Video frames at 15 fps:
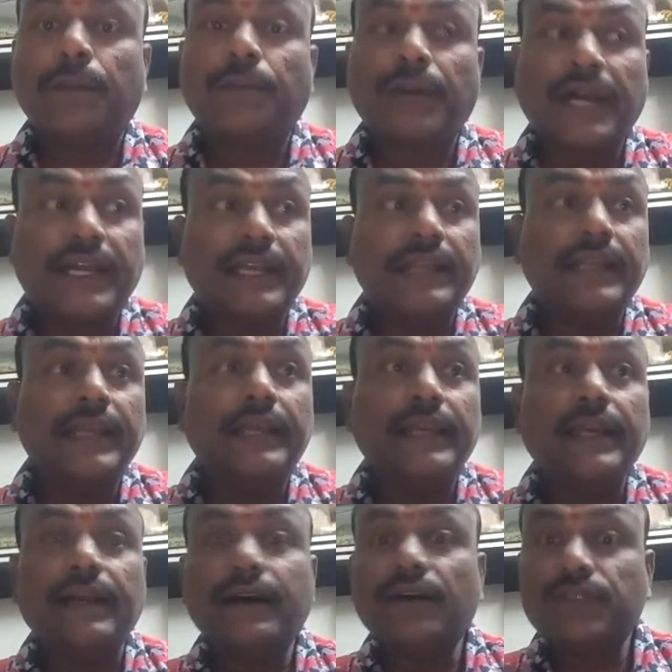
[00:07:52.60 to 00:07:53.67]
by
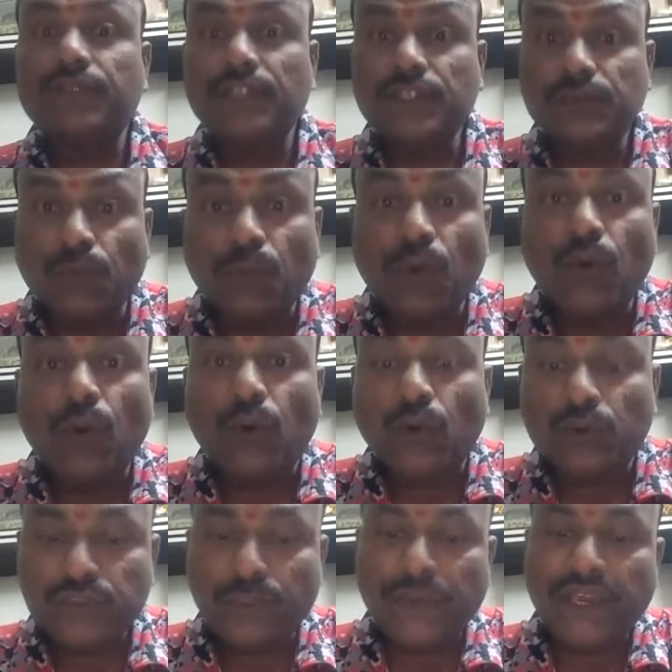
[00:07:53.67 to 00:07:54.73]
linking up these
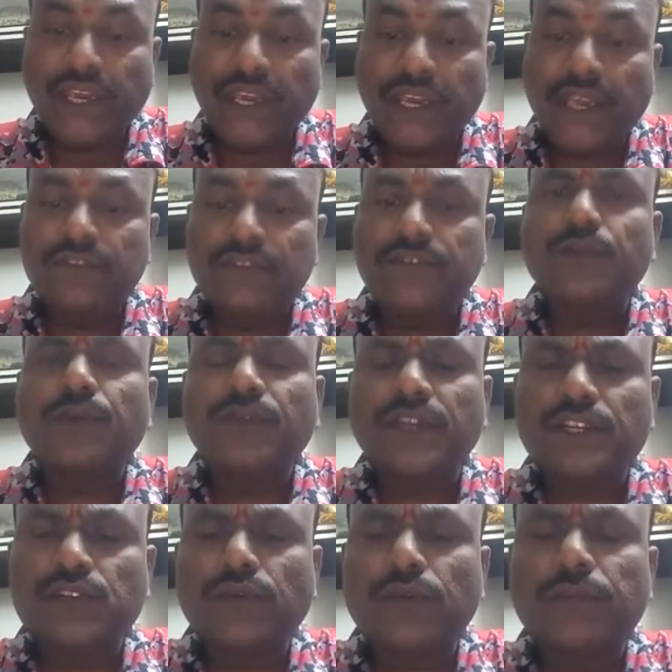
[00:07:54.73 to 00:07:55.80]
modes means to
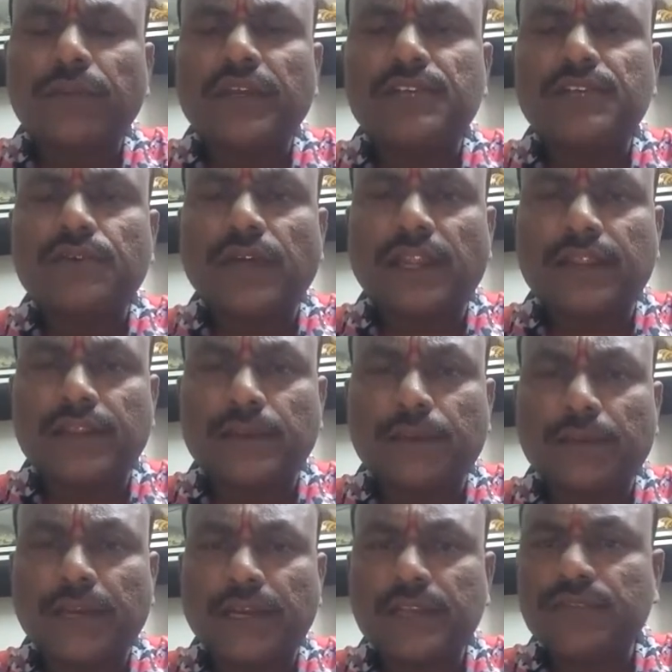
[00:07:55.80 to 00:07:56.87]
reach one place to another
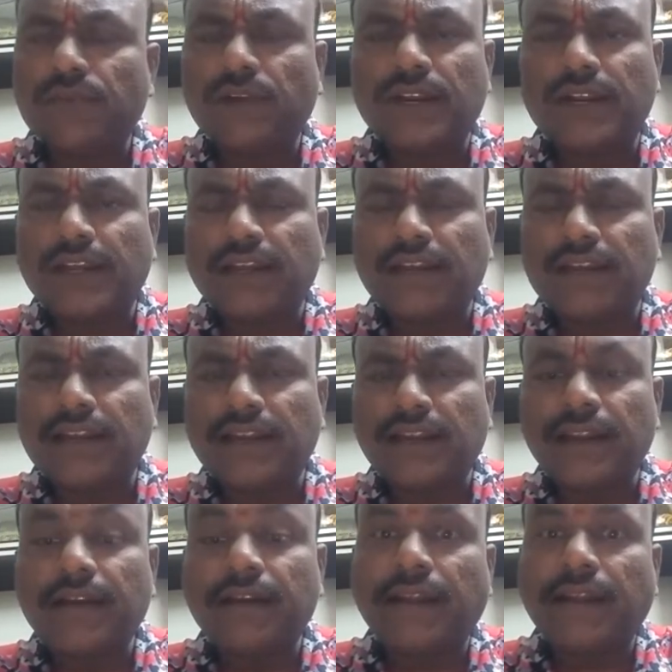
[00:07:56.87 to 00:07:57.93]
place. What are
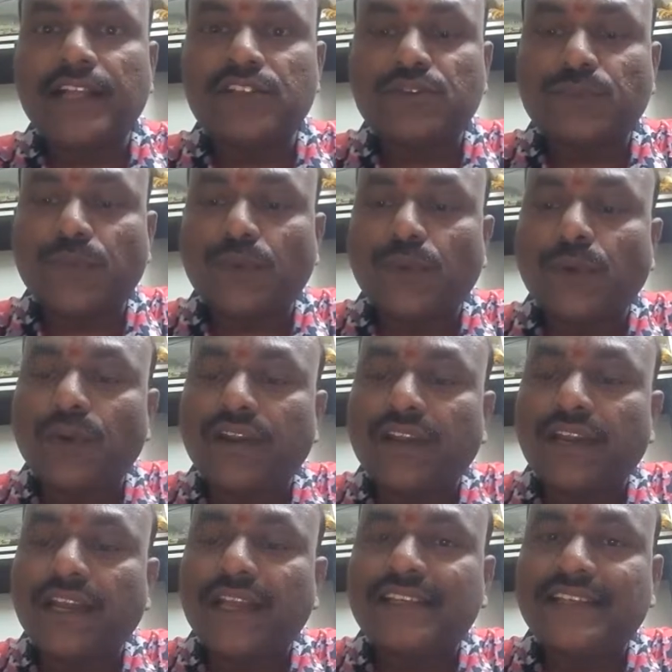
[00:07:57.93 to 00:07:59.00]
needed?
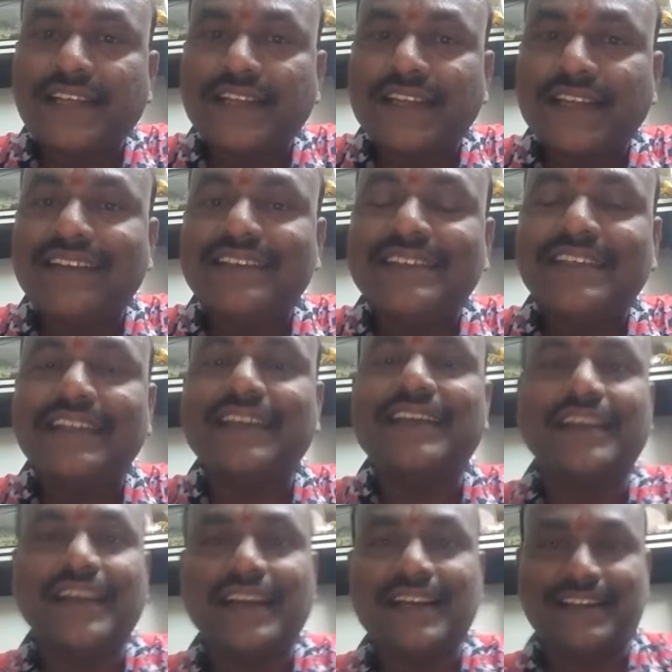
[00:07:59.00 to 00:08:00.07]
Transportation is
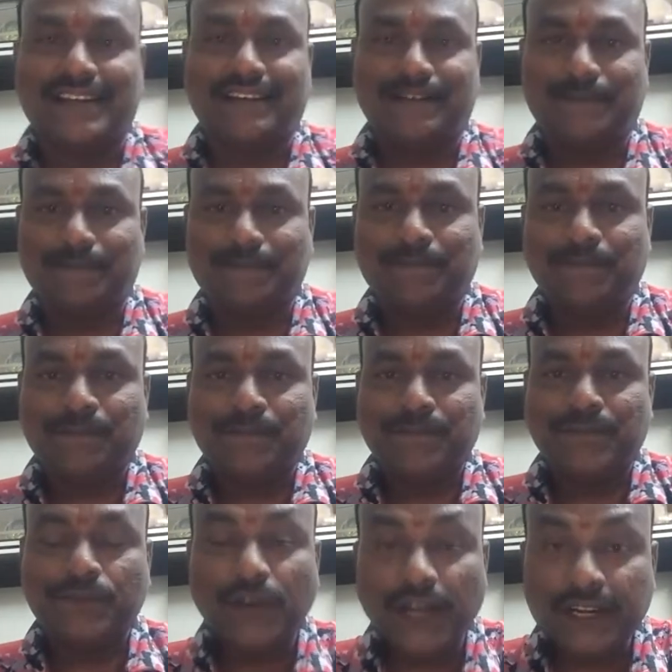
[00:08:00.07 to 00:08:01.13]
needed.
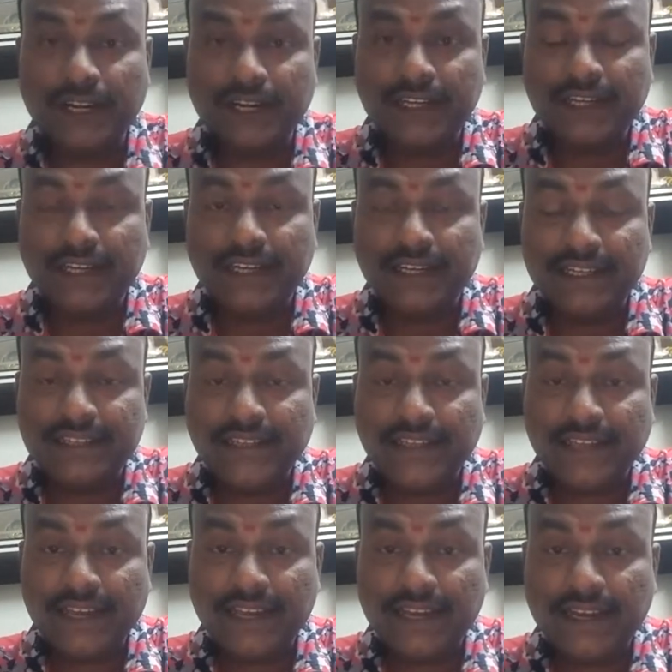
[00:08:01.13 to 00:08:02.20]
What needed is
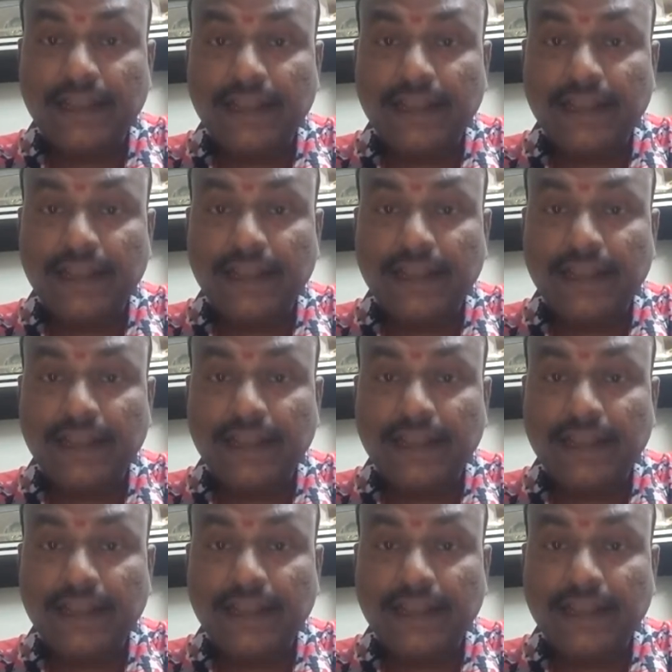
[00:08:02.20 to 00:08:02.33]
there?